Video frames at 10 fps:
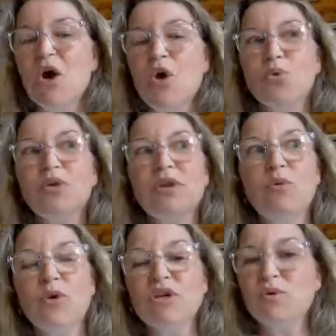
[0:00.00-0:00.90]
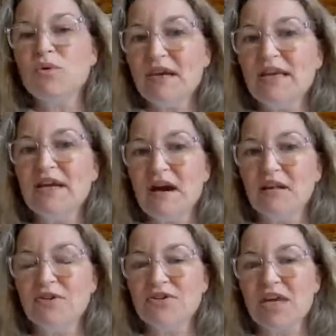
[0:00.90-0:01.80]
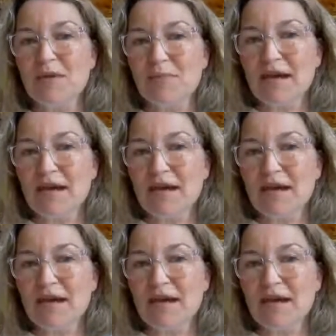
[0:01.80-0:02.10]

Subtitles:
really works with any color scheme.